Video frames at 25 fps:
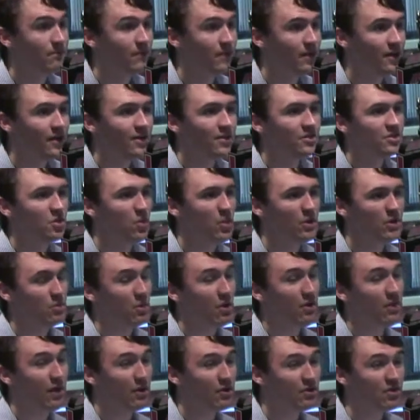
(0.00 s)
Yeah. So
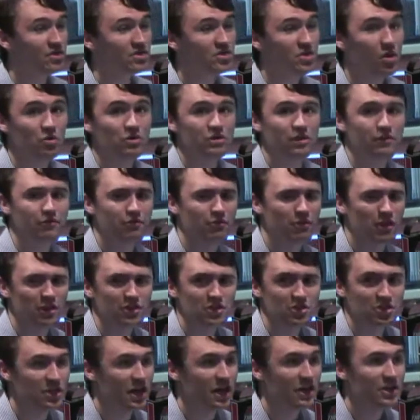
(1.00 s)
when there is no
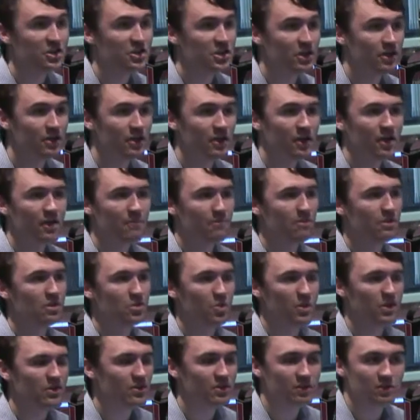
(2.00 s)
differentiation
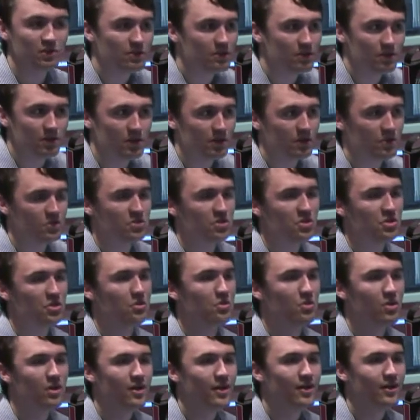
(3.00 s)
between the
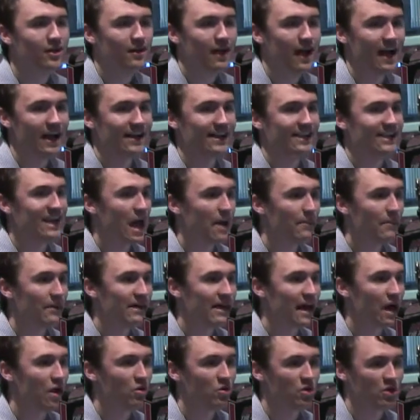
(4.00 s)
two economic
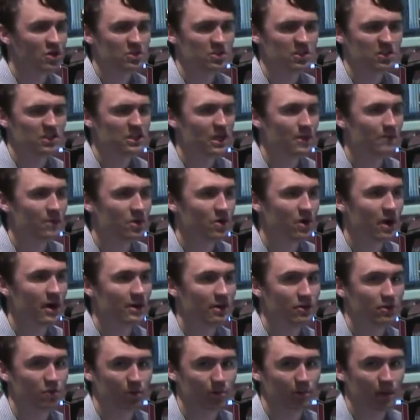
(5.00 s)
outlooks of the Democratic
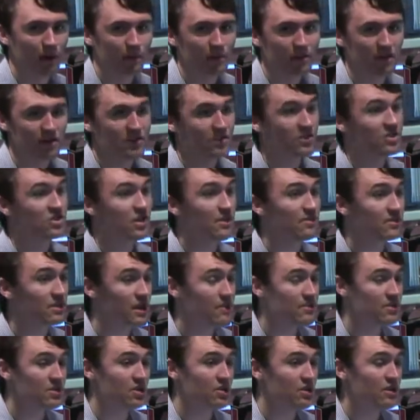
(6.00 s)
and the Republicans, and
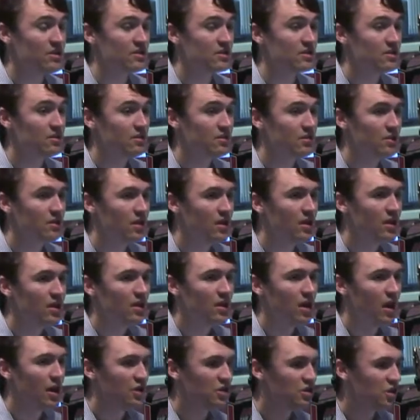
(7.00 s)
sometimes there isn't,
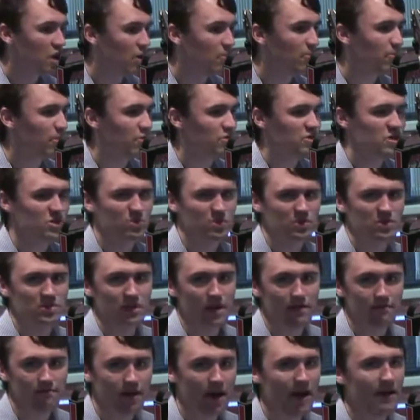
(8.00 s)
a young person will
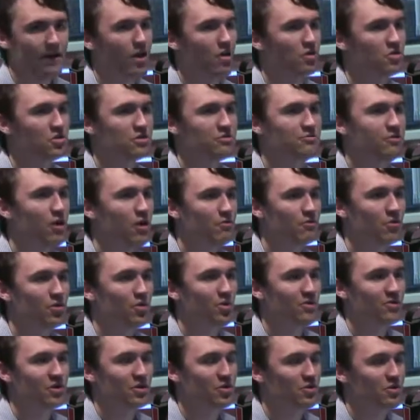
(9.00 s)
say, fine, I'll just vote for
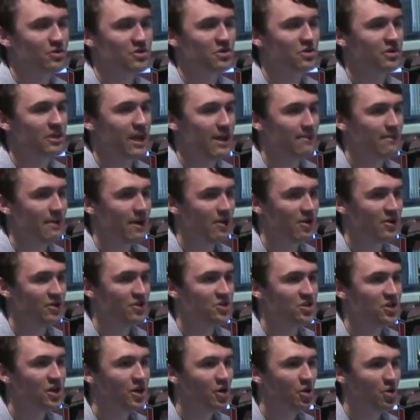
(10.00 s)
whoever agrees with gay
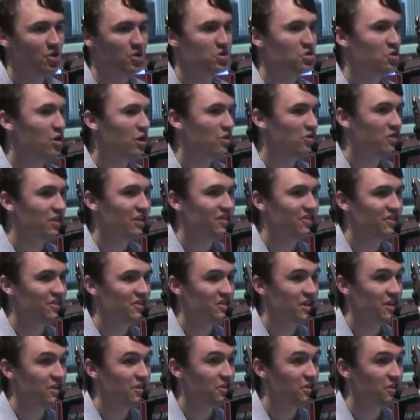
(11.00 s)
marriage or drug legalization.